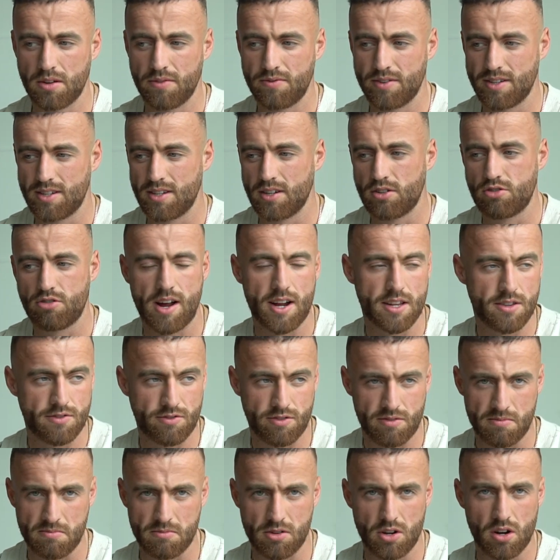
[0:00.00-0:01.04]
if it detracts
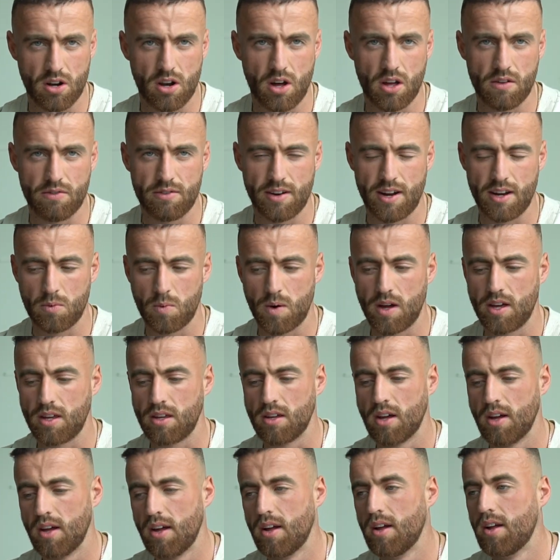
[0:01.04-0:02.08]
from your life in any way,